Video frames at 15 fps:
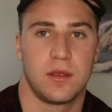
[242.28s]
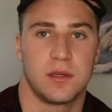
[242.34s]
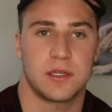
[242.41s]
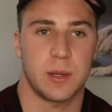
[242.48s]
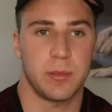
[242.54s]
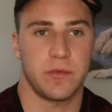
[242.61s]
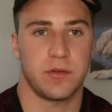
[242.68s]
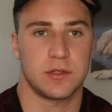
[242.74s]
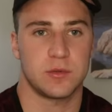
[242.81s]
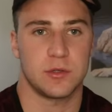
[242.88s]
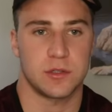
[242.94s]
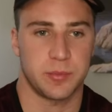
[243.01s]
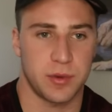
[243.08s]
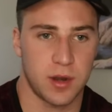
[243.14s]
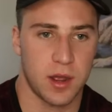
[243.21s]
Some of us
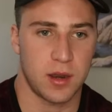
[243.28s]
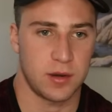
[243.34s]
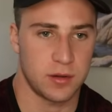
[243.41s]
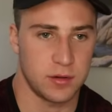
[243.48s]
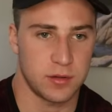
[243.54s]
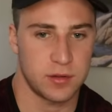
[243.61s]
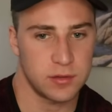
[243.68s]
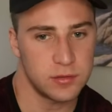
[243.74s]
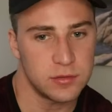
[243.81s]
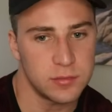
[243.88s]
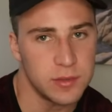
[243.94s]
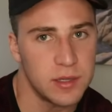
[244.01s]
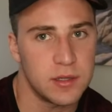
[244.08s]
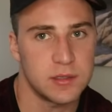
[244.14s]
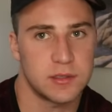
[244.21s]
was put on earth to
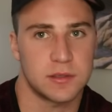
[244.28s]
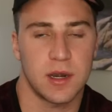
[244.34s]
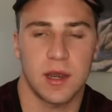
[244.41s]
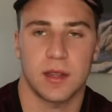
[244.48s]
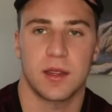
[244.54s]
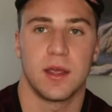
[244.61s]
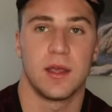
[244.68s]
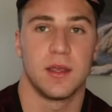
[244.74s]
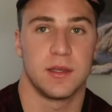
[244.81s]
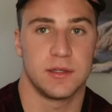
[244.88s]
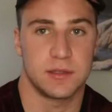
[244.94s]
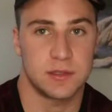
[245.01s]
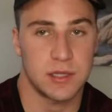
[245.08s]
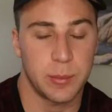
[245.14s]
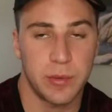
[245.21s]
be the strength.
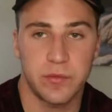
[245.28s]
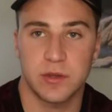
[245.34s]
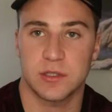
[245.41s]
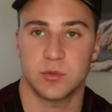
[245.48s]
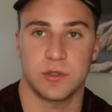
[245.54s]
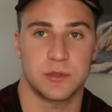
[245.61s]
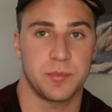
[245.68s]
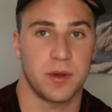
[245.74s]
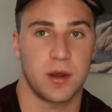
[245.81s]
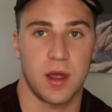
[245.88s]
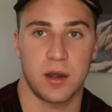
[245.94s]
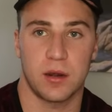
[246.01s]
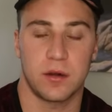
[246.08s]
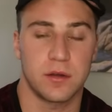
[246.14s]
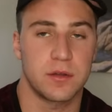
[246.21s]
Some of us was put
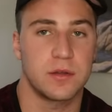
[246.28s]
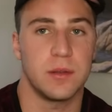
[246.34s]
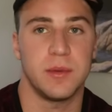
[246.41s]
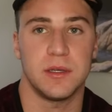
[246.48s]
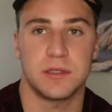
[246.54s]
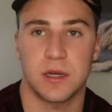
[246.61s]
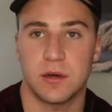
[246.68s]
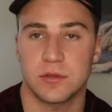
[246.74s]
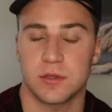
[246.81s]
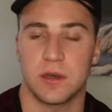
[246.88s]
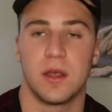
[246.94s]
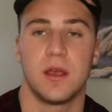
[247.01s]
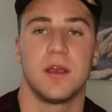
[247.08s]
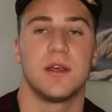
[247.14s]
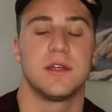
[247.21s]
on earth to be
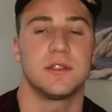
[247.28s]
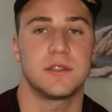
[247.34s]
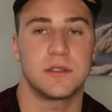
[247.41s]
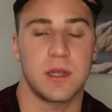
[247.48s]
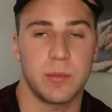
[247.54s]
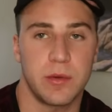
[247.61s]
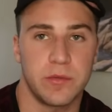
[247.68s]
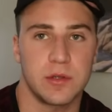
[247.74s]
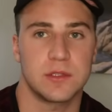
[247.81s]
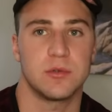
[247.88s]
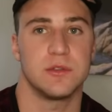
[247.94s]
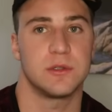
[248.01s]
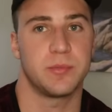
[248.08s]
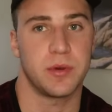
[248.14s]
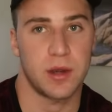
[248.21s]
chosen. Some of us
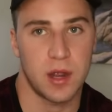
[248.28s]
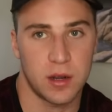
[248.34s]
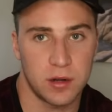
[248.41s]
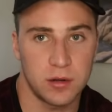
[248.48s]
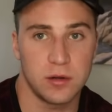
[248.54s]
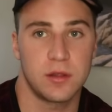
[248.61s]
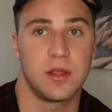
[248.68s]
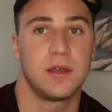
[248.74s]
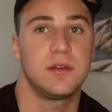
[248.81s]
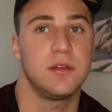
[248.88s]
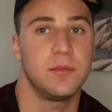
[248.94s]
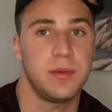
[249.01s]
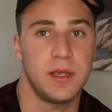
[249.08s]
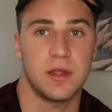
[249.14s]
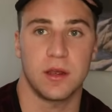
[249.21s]
was put on earth
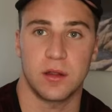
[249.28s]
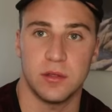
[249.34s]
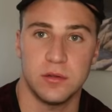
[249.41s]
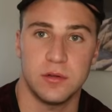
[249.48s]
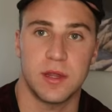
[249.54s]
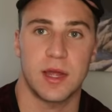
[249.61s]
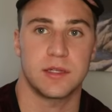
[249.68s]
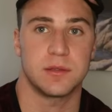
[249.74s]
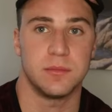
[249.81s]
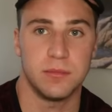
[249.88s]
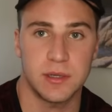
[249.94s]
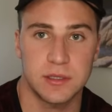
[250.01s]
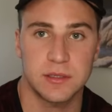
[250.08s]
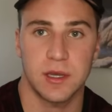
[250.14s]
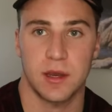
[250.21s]
to be the glue that's
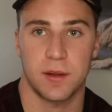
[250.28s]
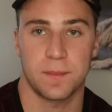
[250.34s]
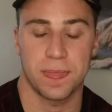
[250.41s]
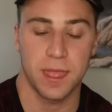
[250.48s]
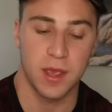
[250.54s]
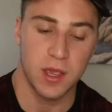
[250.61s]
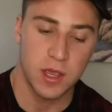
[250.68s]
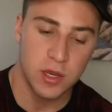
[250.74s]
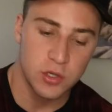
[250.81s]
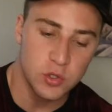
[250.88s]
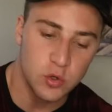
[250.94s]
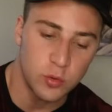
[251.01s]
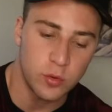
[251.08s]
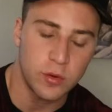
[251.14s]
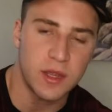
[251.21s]
missing,
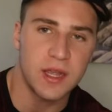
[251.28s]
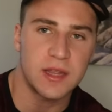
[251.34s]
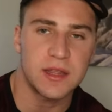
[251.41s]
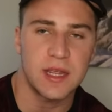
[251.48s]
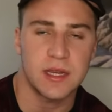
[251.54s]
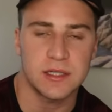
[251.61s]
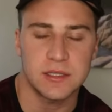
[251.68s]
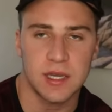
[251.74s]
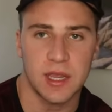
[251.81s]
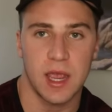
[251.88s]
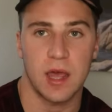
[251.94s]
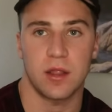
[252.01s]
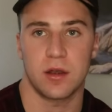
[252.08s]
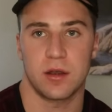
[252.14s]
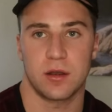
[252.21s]
to get things
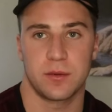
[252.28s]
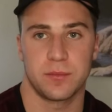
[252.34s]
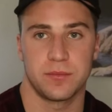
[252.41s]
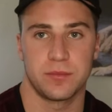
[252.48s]
together.